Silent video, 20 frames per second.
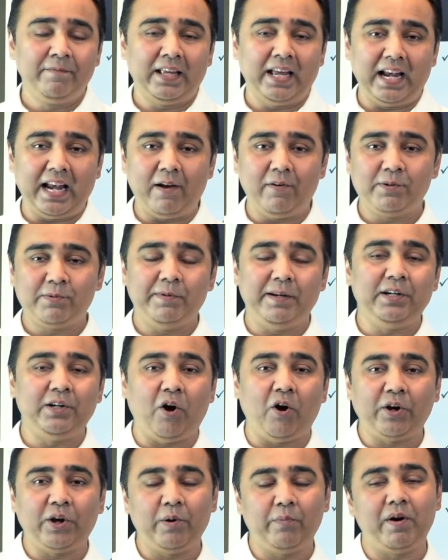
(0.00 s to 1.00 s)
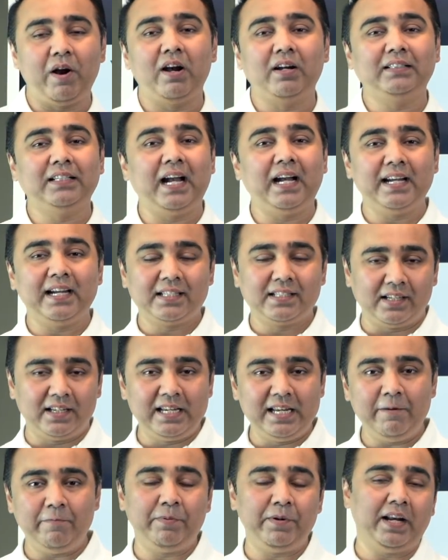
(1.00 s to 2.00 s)
and I was been talking about that it's a
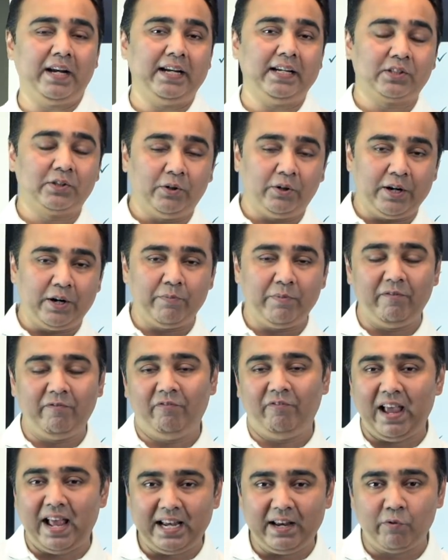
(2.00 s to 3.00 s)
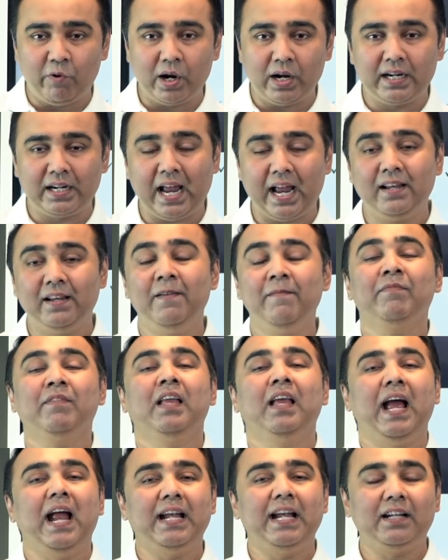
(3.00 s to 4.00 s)
leap year and it's going to be very volatile,
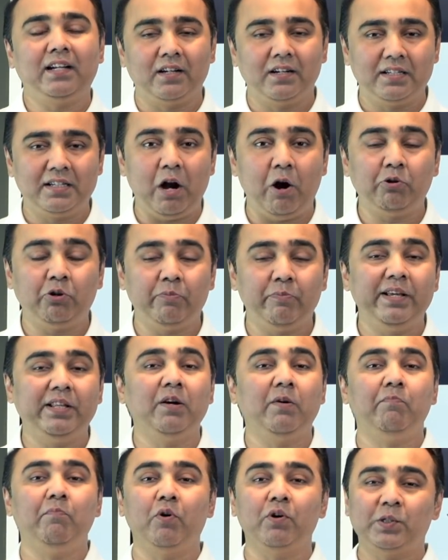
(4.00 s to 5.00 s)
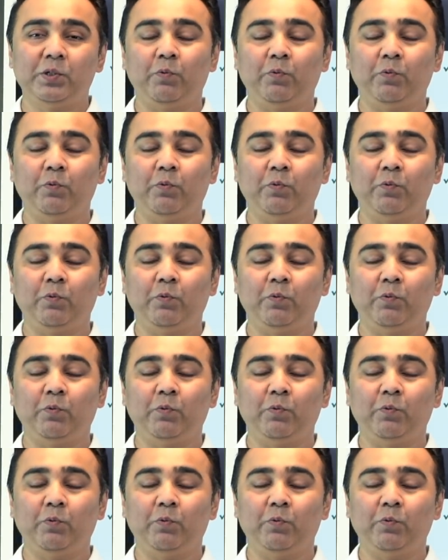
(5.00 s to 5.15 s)
and it turned out to be the most